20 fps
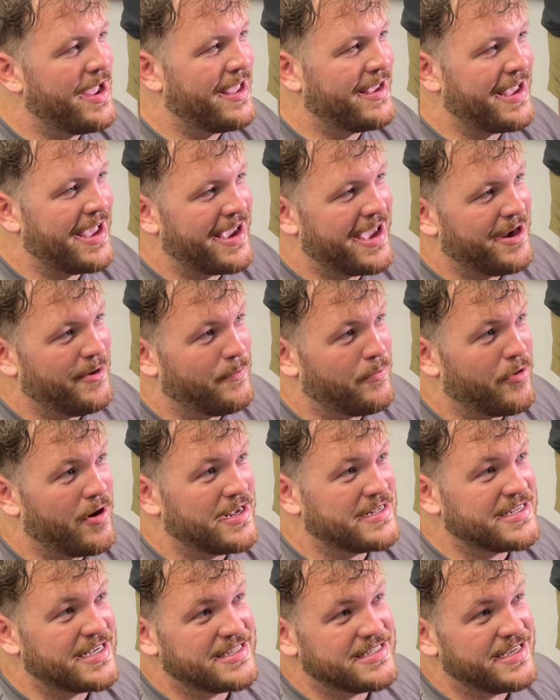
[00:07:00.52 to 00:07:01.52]
I kind of
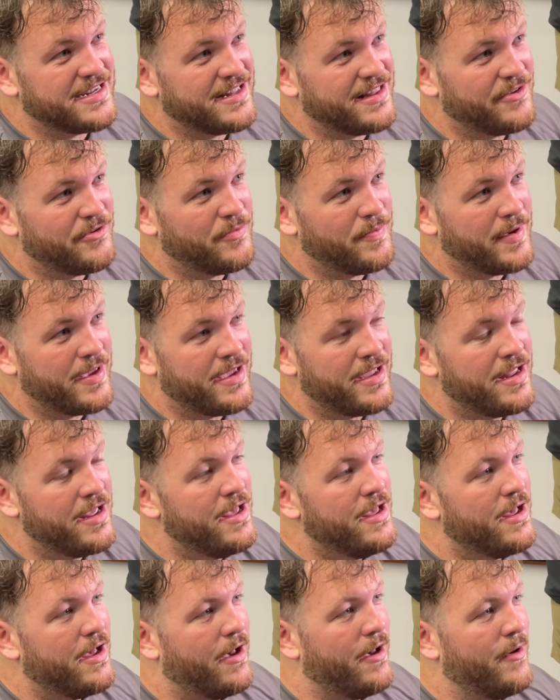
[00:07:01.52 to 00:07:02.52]
process it a little bit.
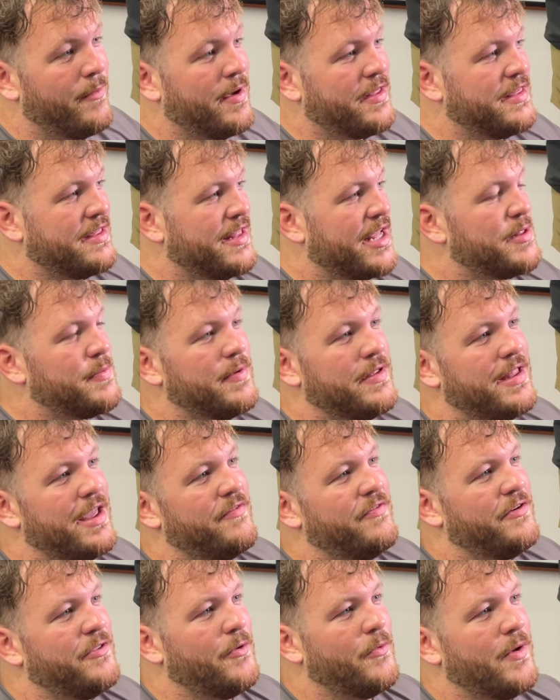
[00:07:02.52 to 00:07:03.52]
I think that's been
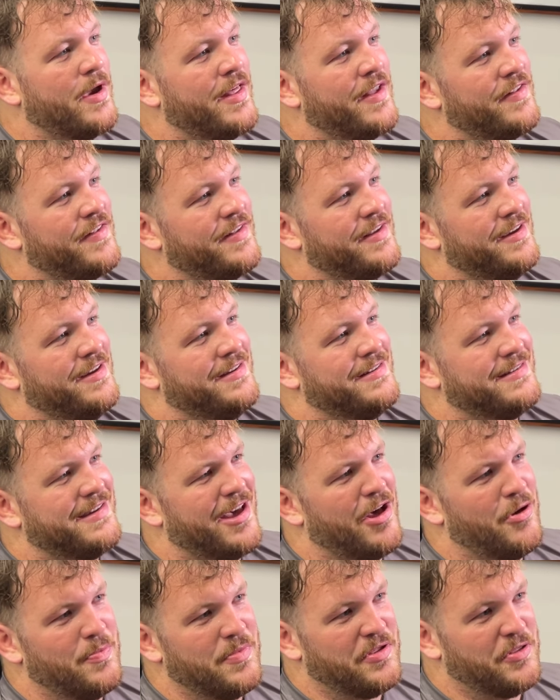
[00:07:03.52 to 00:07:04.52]
definitely the way that's
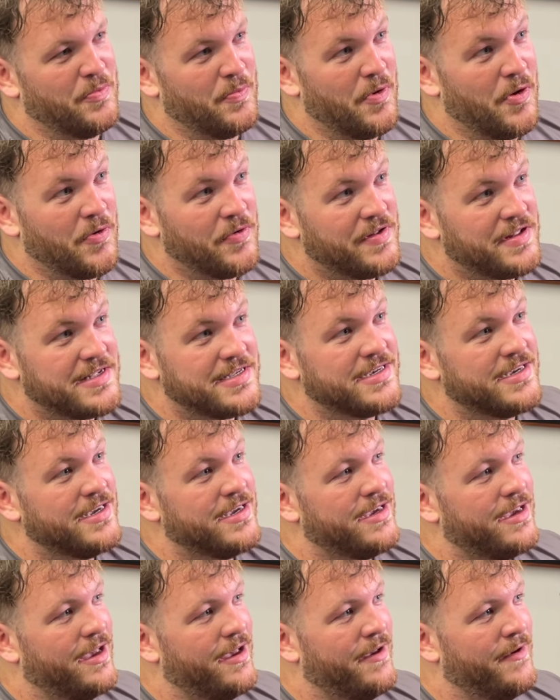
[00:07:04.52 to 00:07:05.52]
helped me the most.
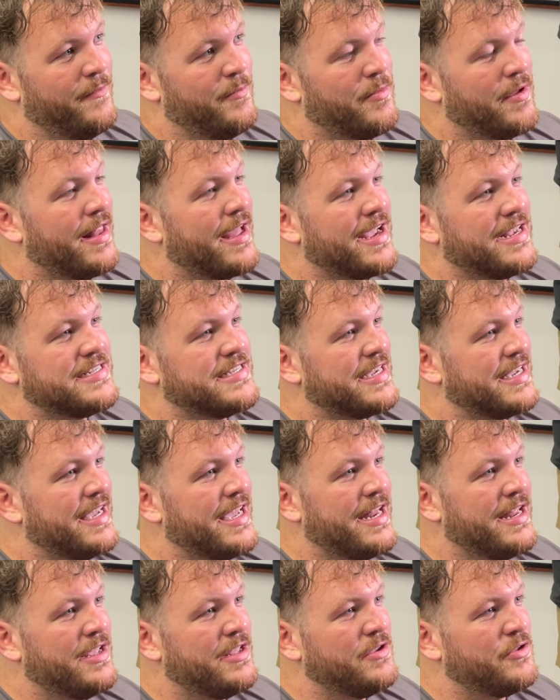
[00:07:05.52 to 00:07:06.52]
But like I said,
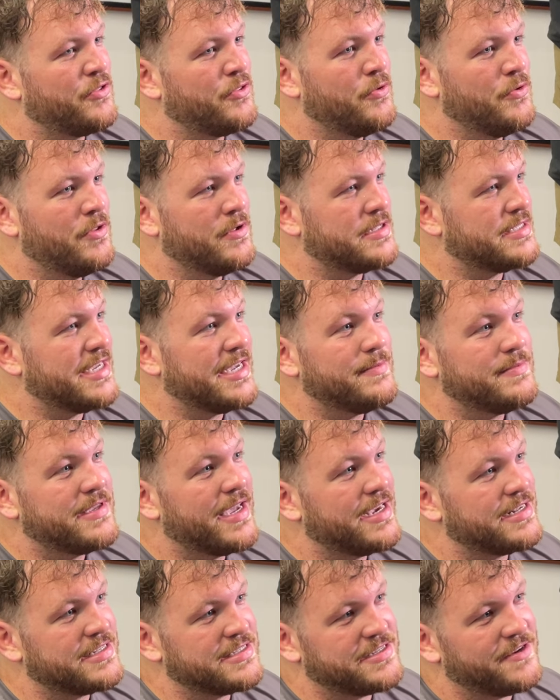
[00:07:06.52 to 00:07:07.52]
getting through those team
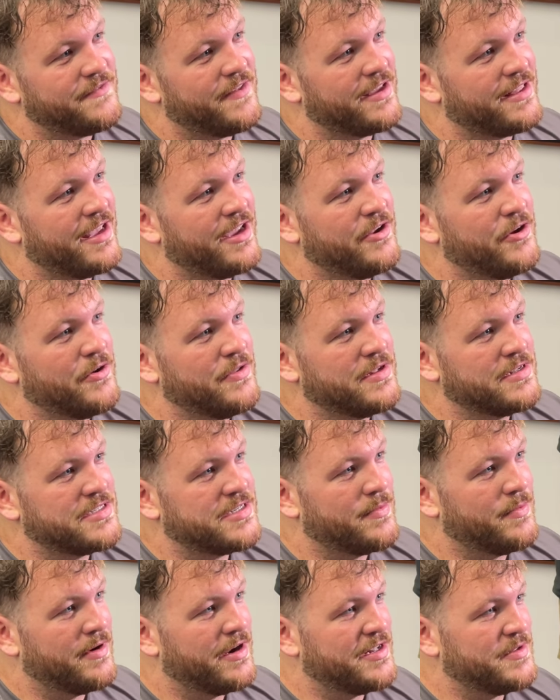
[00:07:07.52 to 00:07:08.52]
techs and stuff like that during the
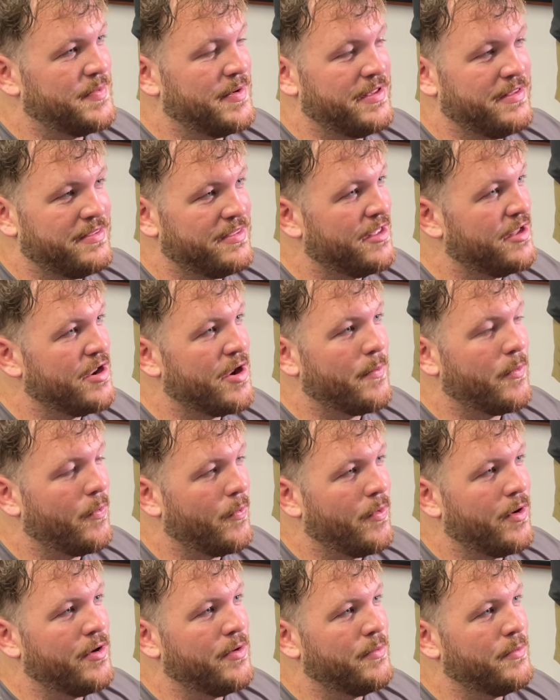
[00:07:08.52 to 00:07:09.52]
summer has been the number
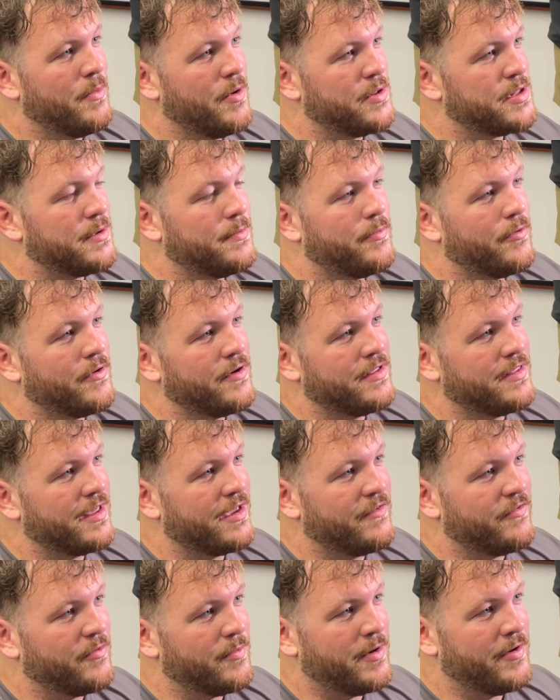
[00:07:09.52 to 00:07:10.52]
one most important
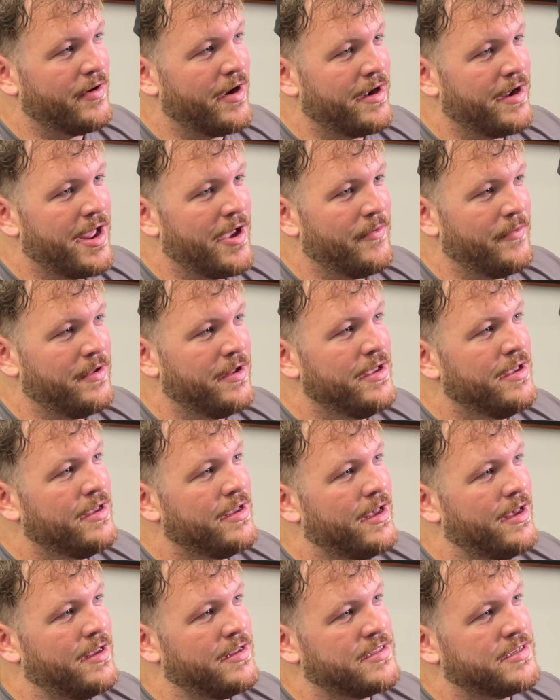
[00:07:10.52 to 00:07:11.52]
thing for me right now.
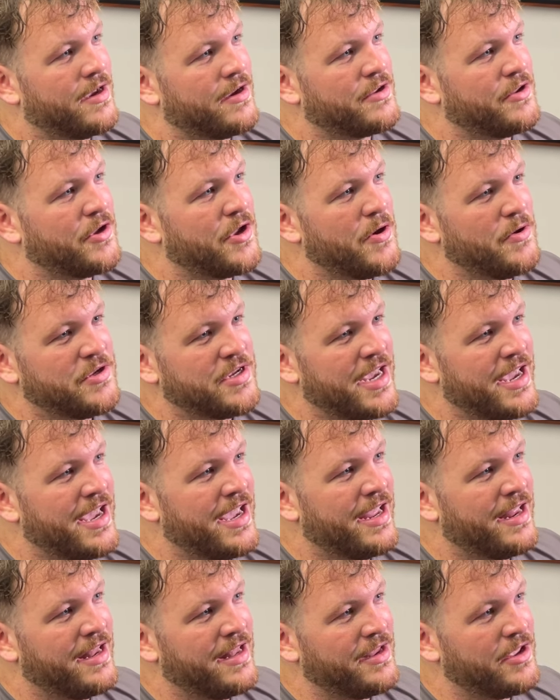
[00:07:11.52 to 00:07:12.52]
And talking to Coach A
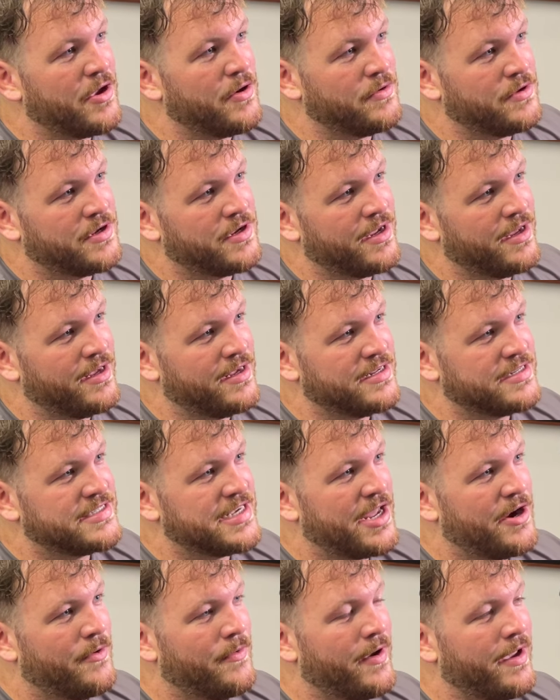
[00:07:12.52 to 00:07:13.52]
and Coach
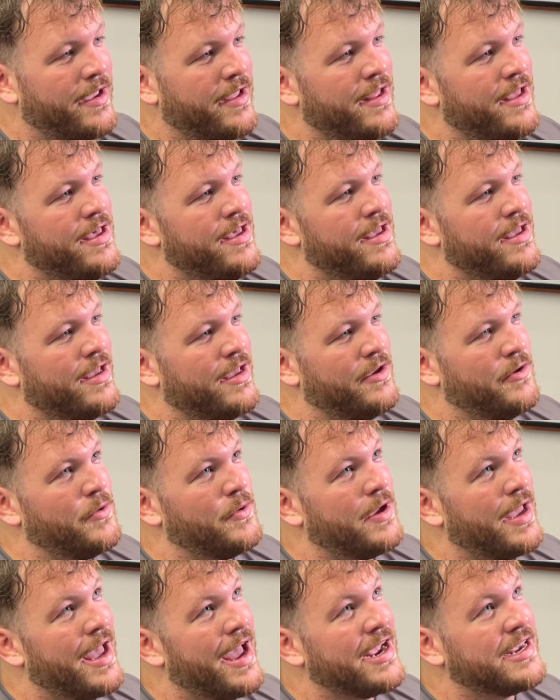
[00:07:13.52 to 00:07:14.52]
Satterwhite, who
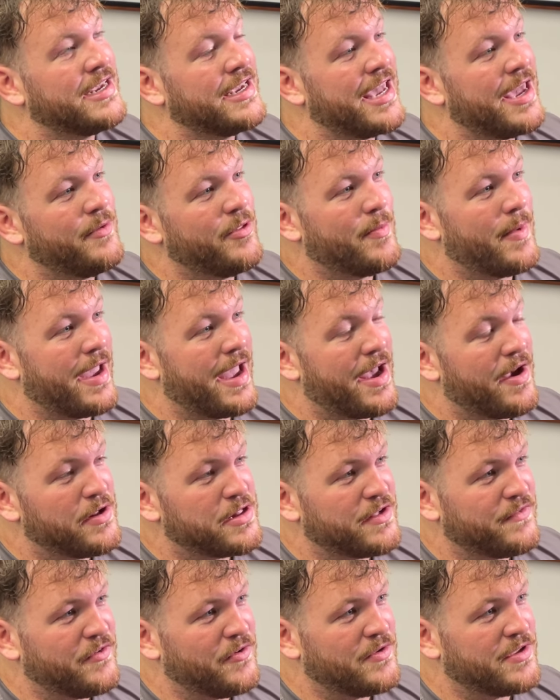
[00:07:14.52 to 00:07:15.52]
actually came to my
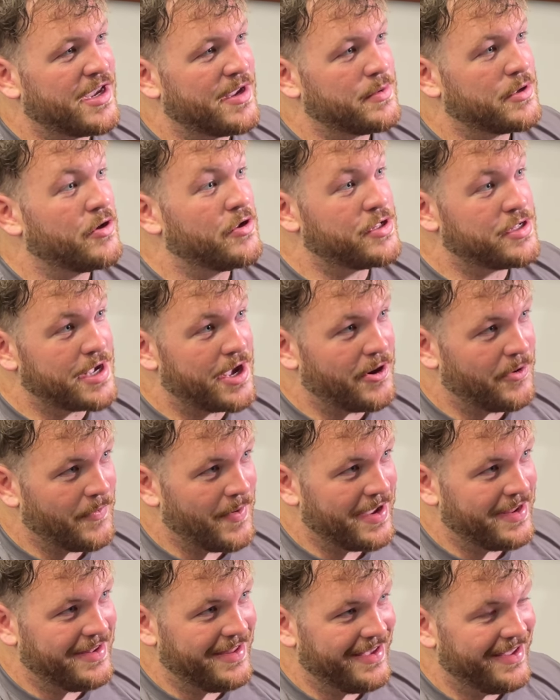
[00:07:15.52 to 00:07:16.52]
house a few times, Coach
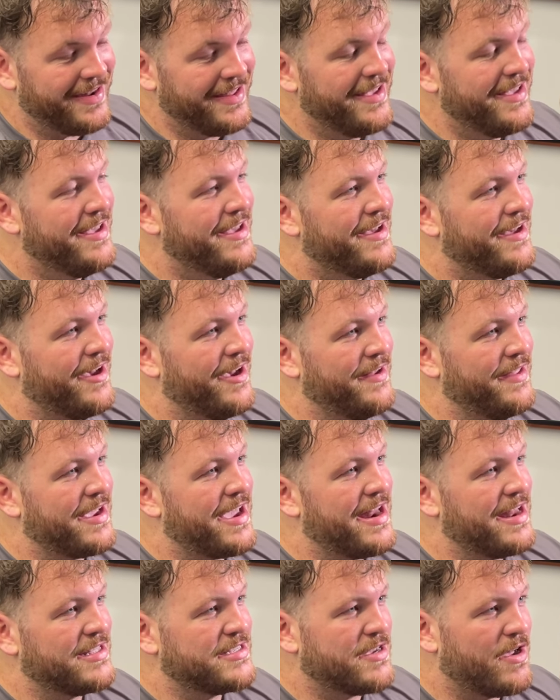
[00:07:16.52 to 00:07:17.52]
Satterwhite did, to
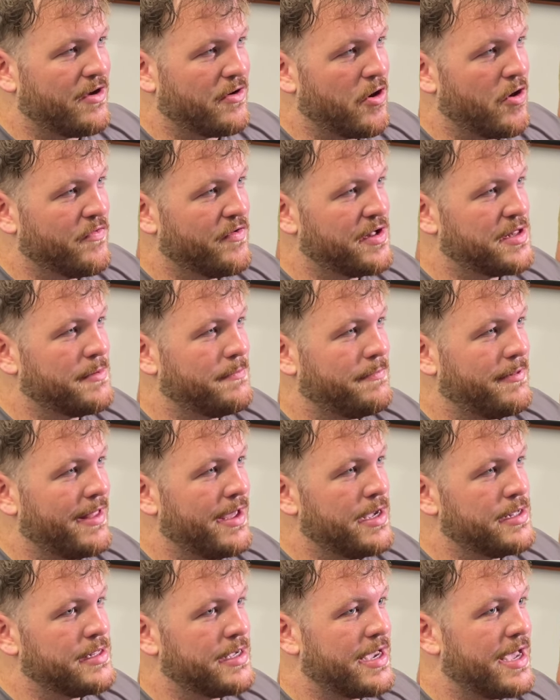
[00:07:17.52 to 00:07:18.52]
kind of talk over some
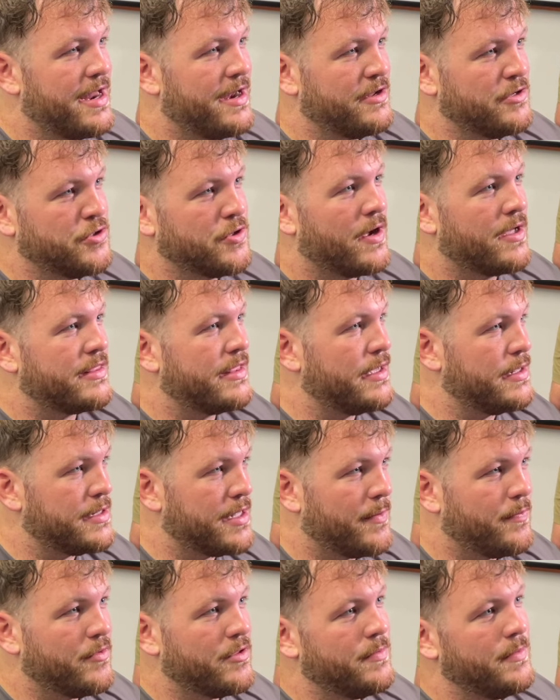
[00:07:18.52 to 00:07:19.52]
plays, to kind of draw things
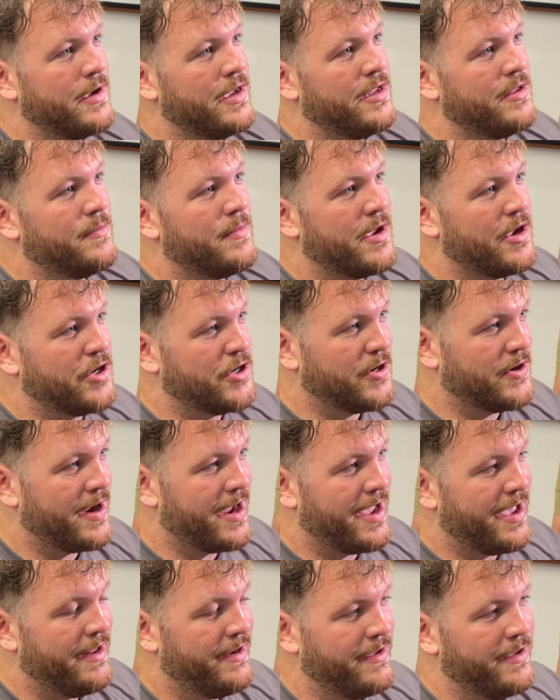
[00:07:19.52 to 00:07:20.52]
up with me to make sure
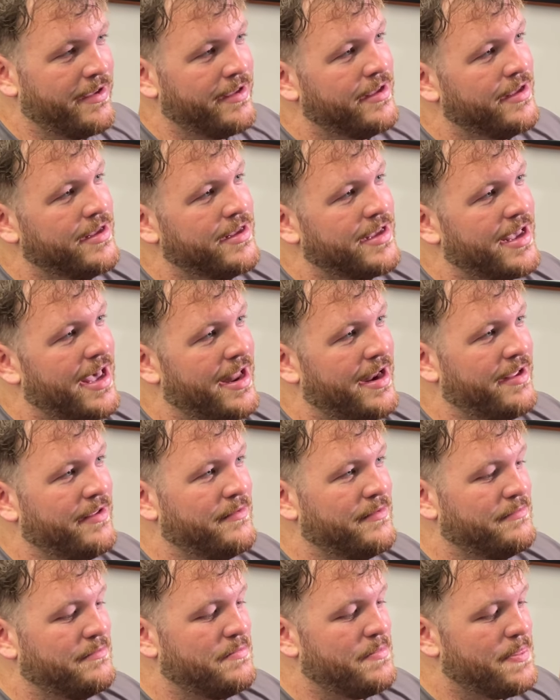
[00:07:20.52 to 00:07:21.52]
I had
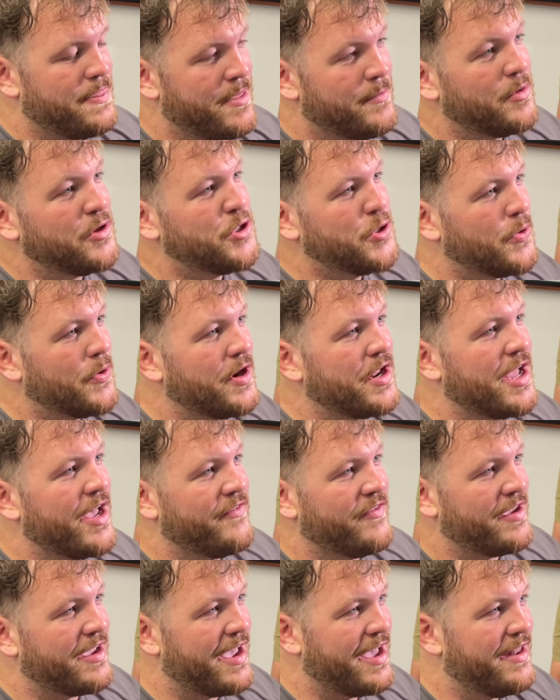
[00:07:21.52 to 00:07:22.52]
the majority
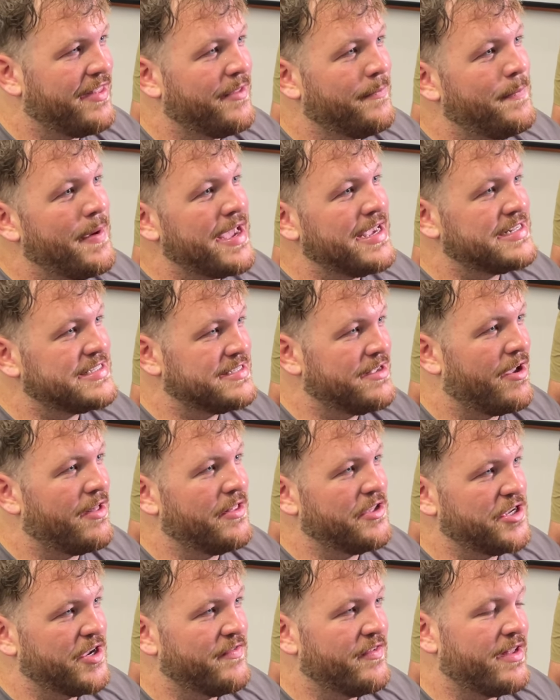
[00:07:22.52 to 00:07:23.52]
of it, kind of the base
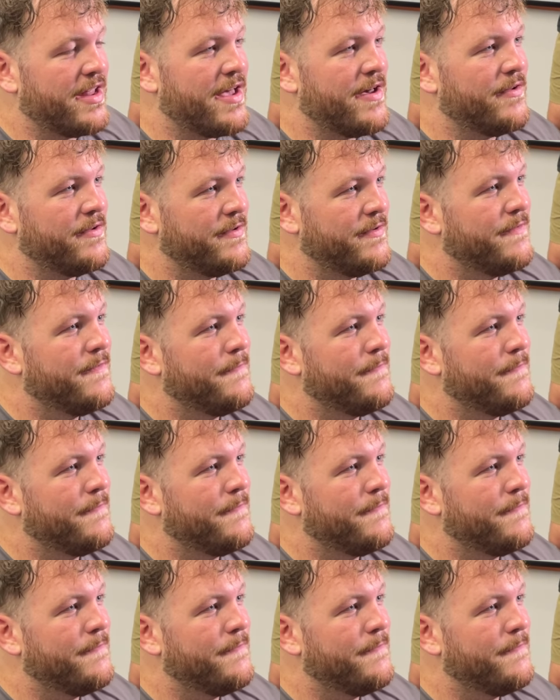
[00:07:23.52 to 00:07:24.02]
knowledge of it down.